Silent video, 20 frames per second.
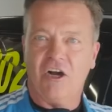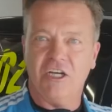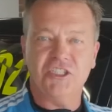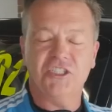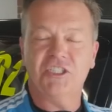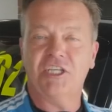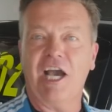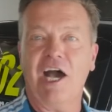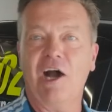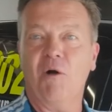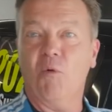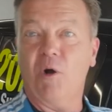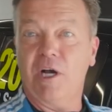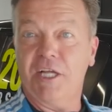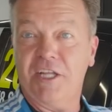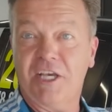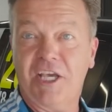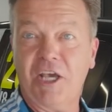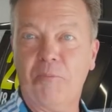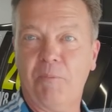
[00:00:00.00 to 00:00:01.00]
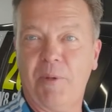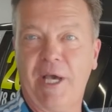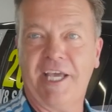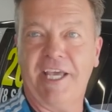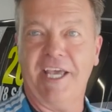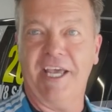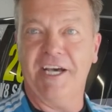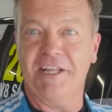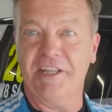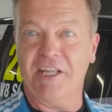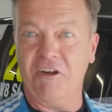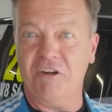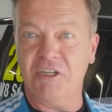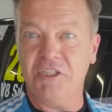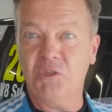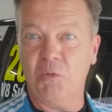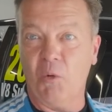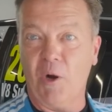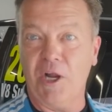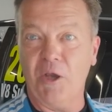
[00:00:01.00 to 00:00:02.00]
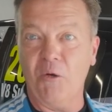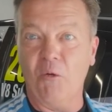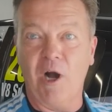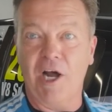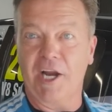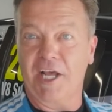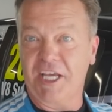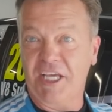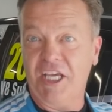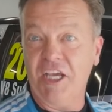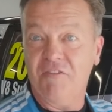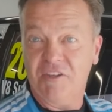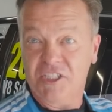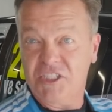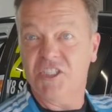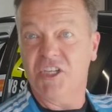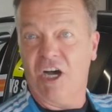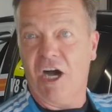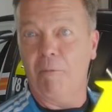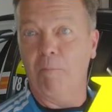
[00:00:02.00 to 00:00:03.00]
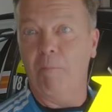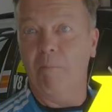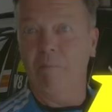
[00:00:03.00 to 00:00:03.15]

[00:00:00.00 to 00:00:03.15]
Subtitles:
I just can't wait to get back out there in 21 and give it some.